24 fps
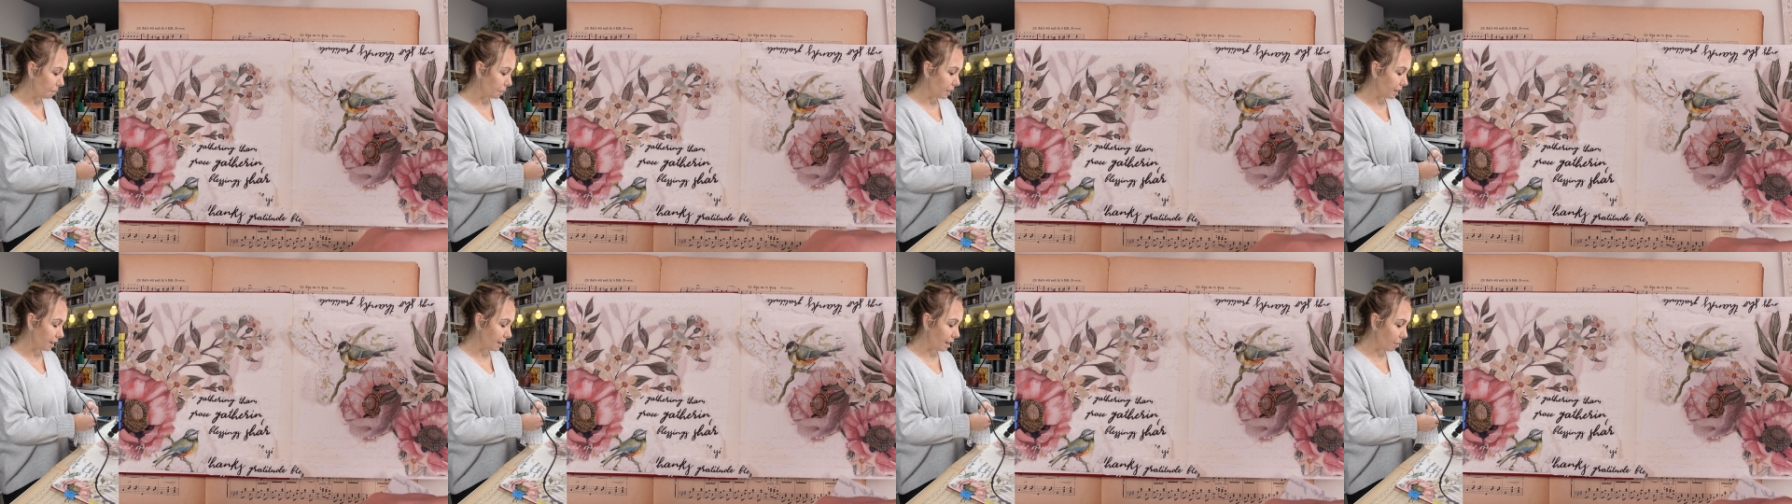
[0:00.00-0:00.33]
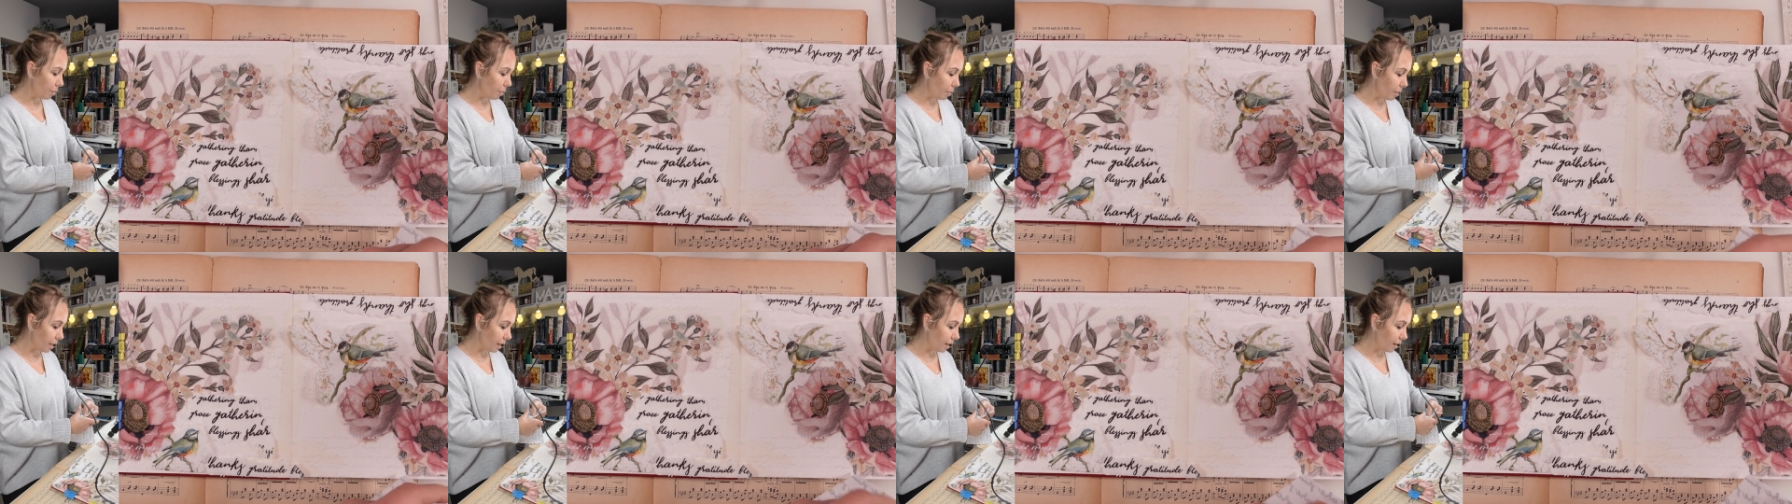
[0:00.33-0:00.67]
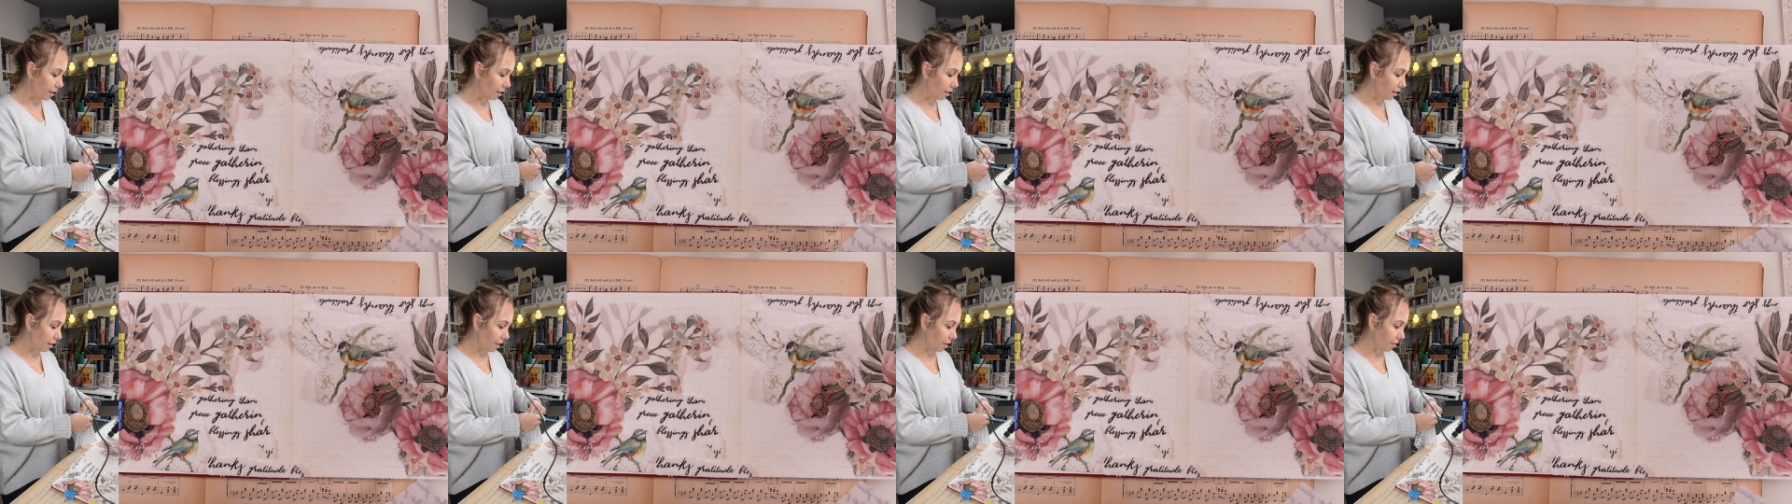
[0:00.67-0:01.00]
the
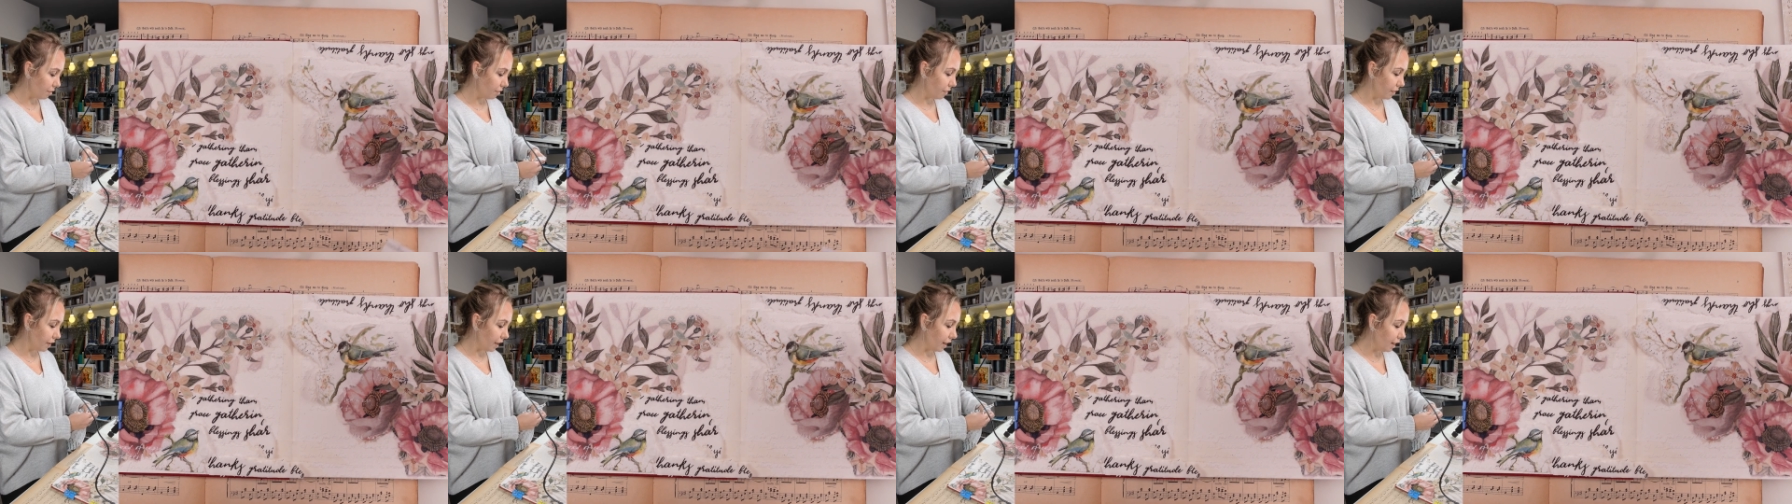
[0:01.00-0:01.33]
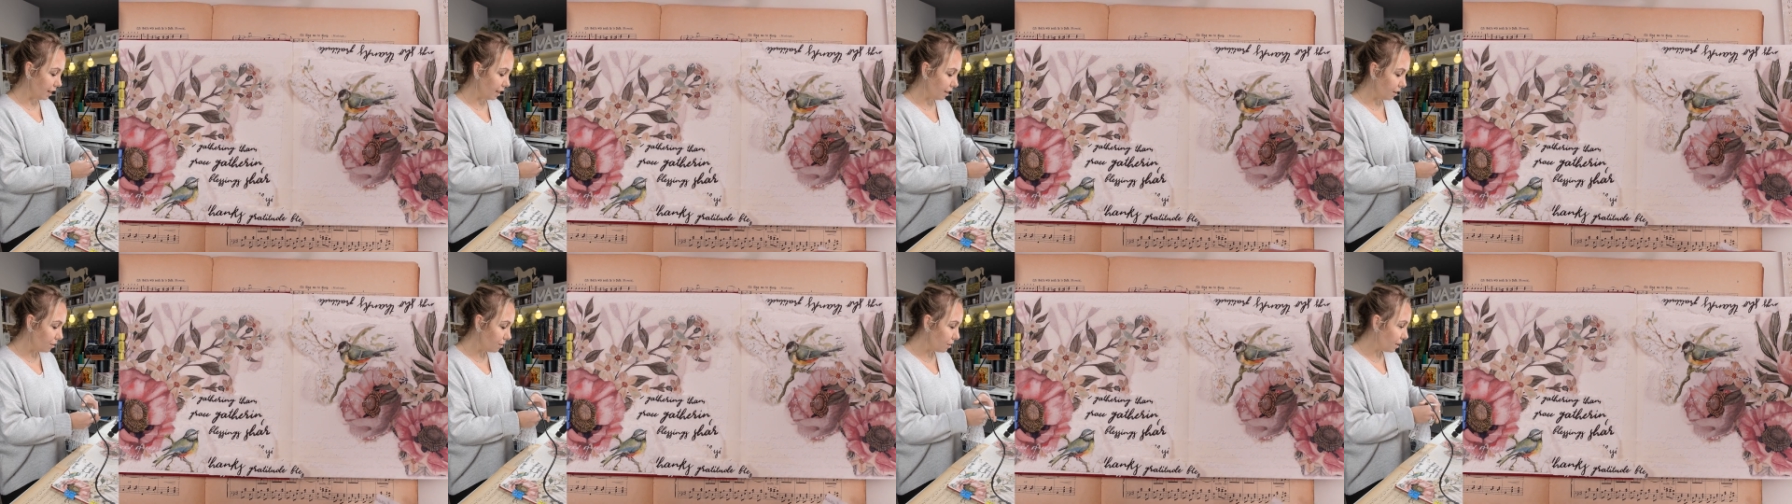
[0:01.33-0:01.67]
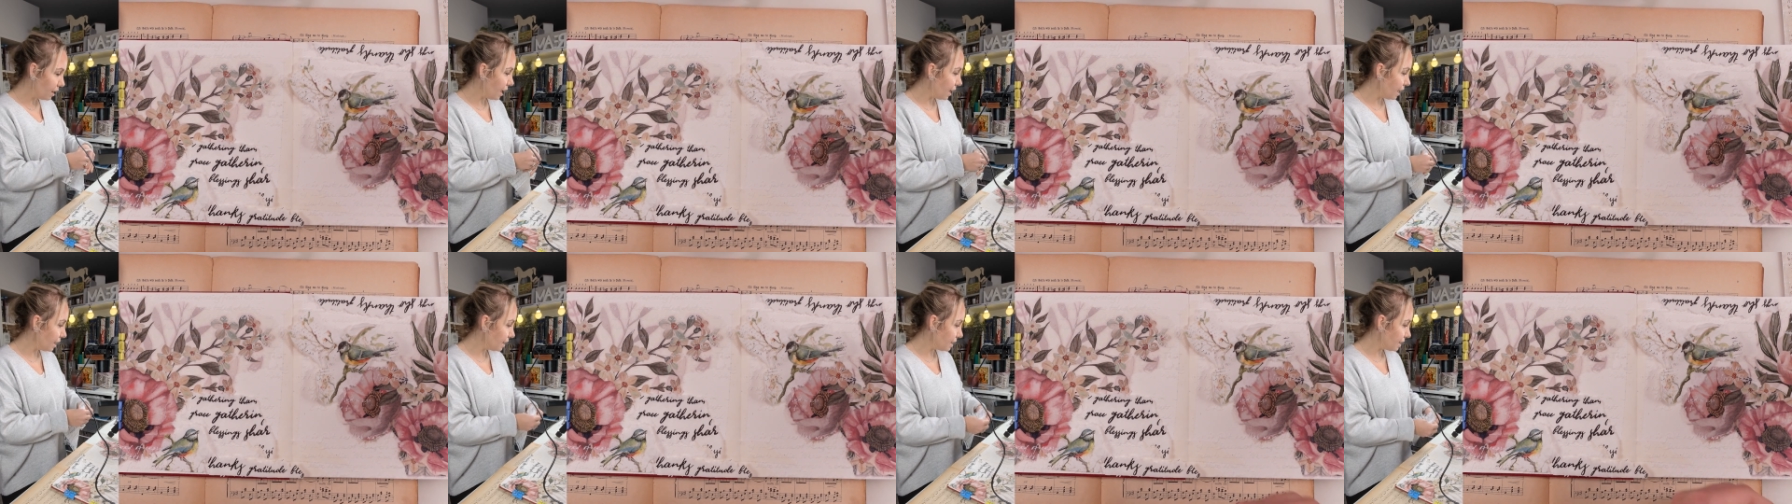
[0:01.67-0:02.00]
better feeling you
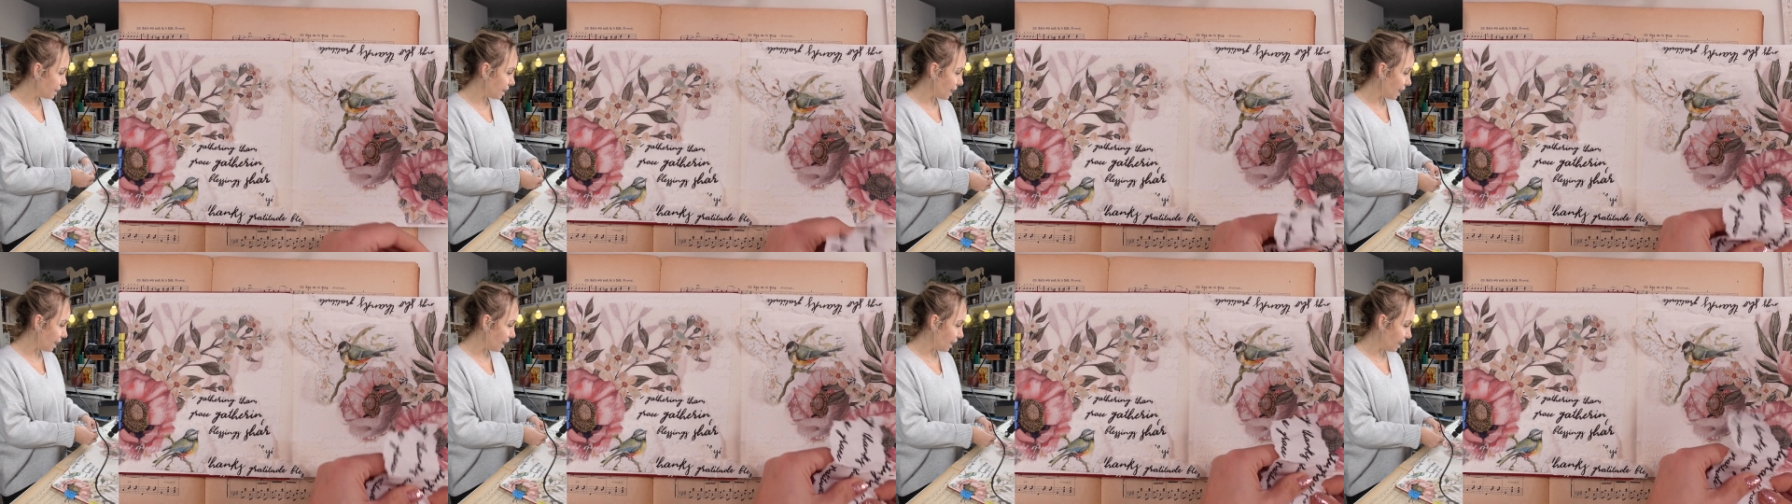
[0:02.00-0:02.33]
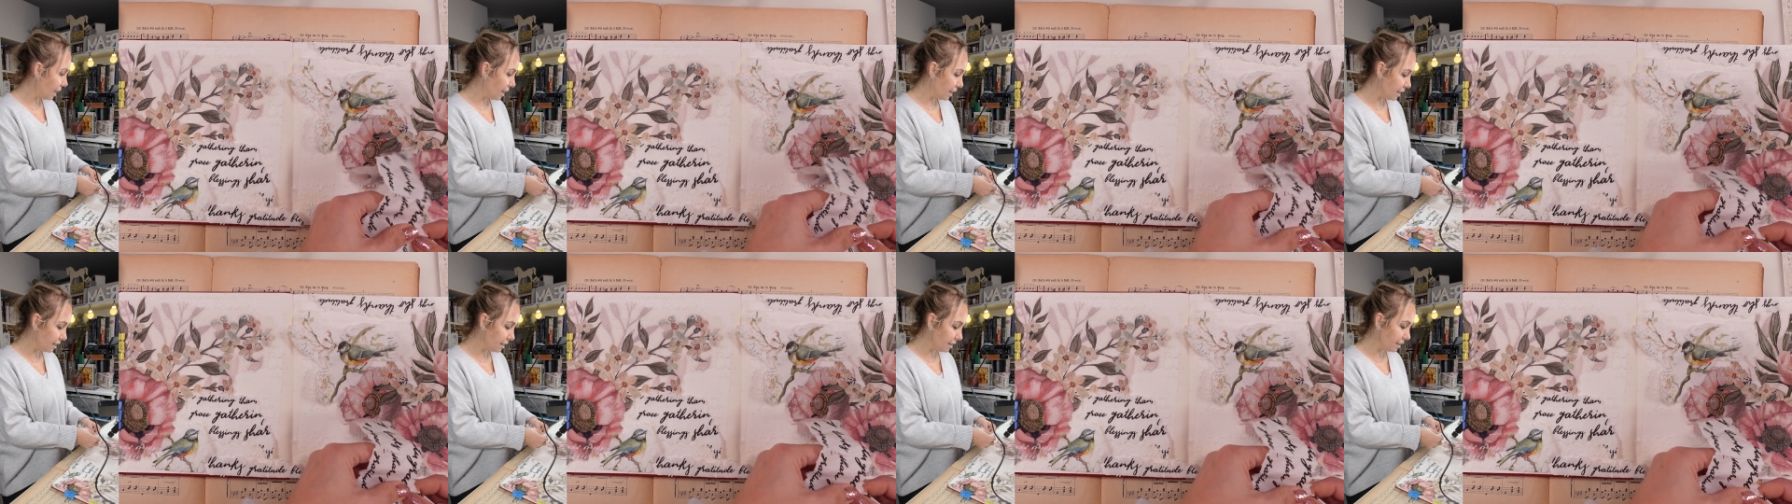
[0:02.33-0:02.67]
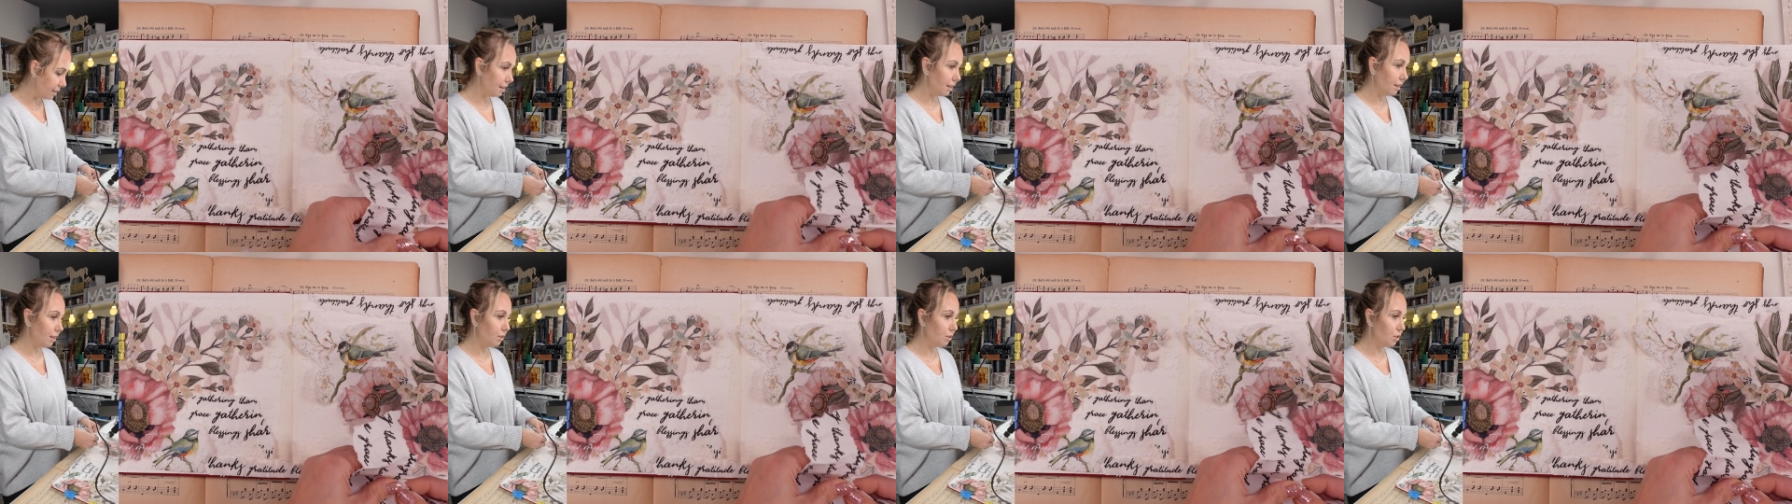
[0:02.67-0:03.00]
get, and
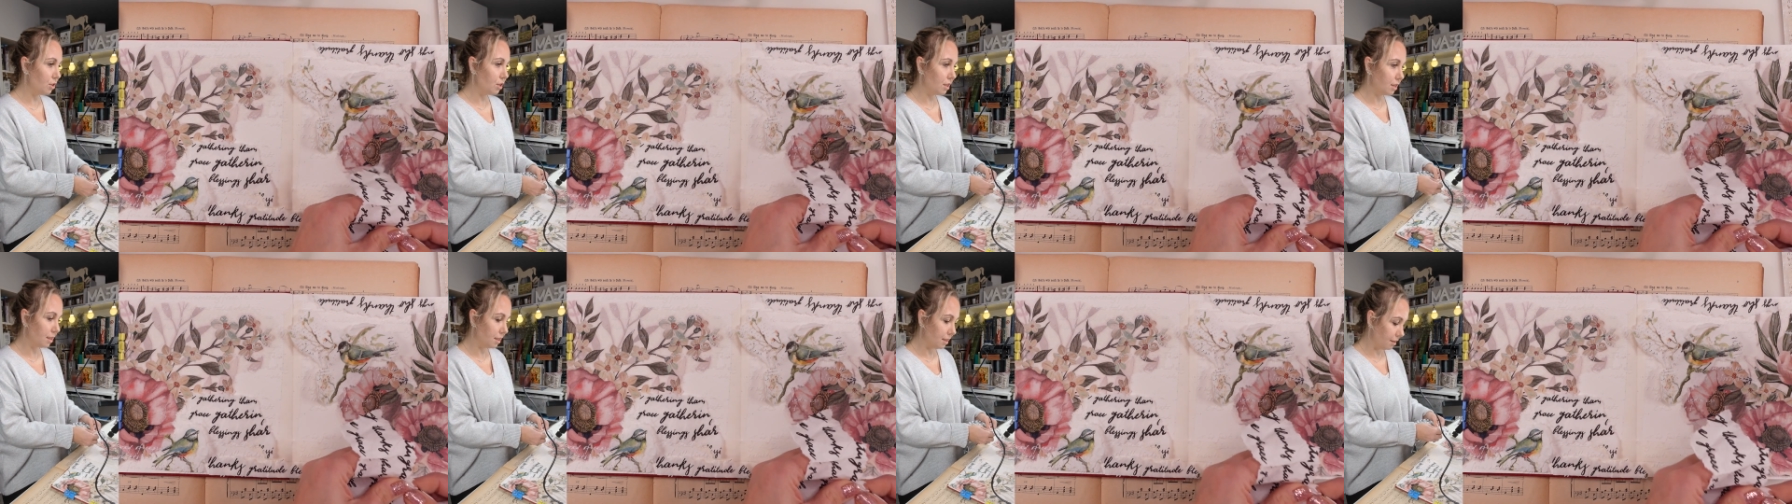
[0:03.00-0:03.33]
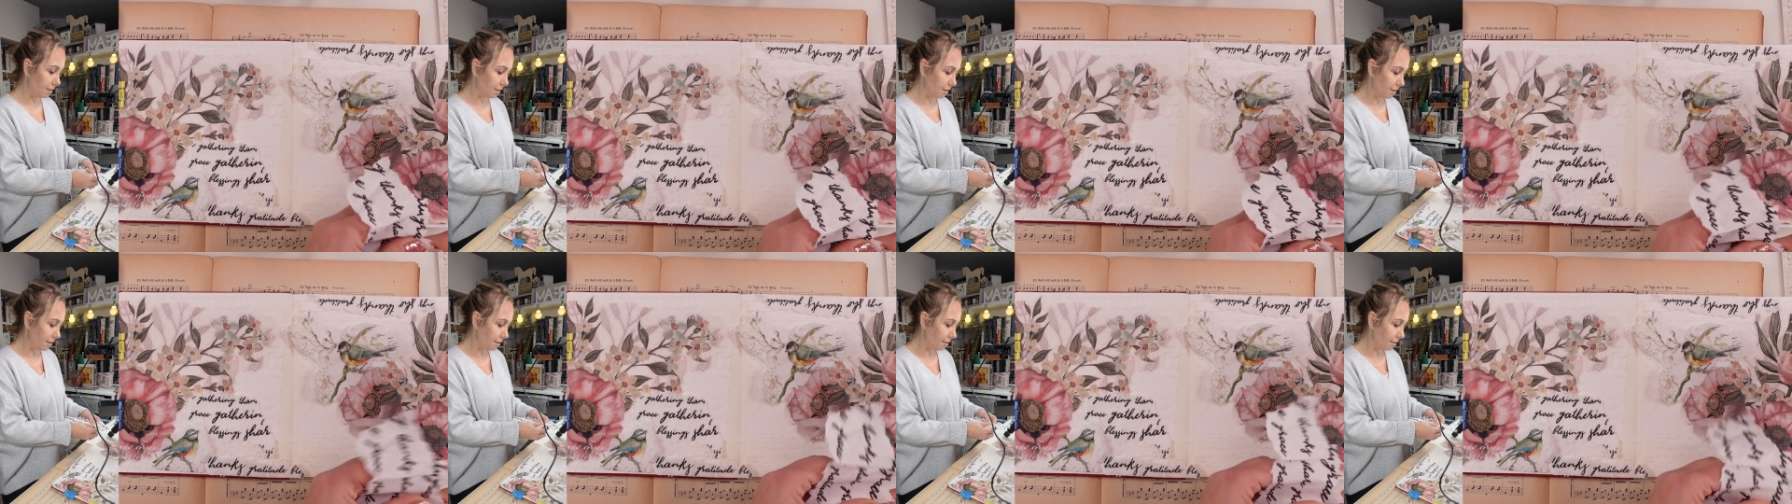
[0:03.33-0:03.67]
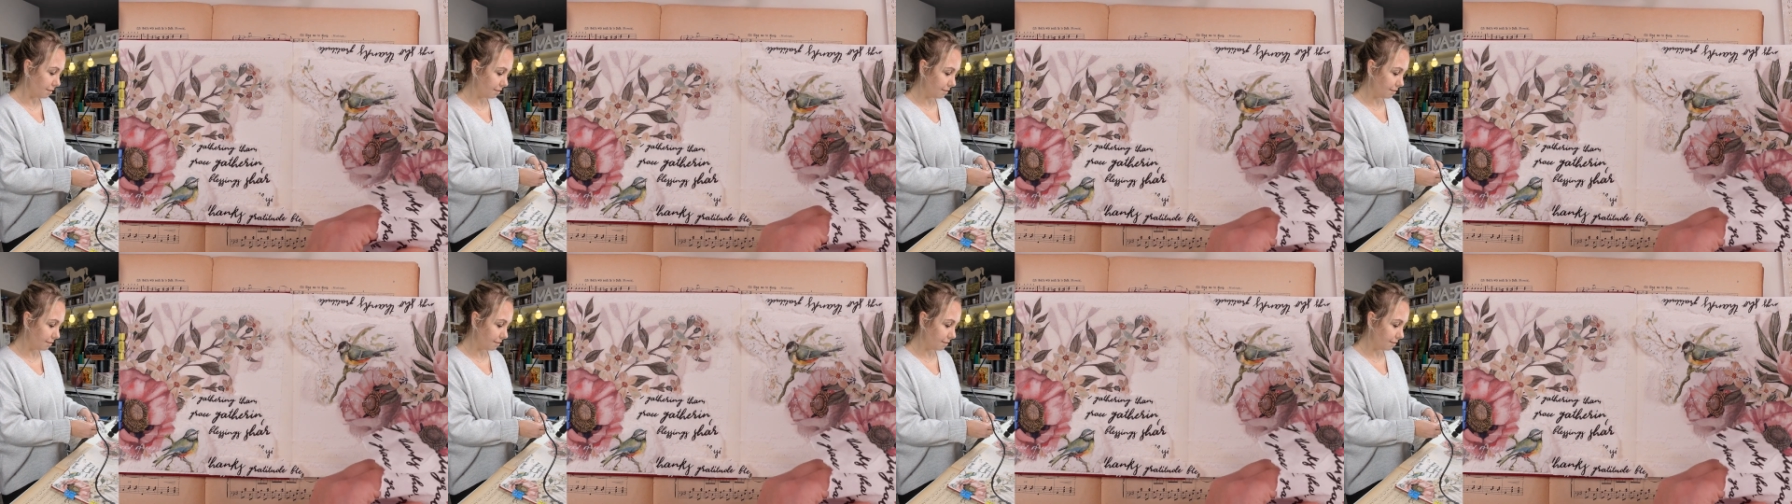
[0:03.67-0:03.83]
you just,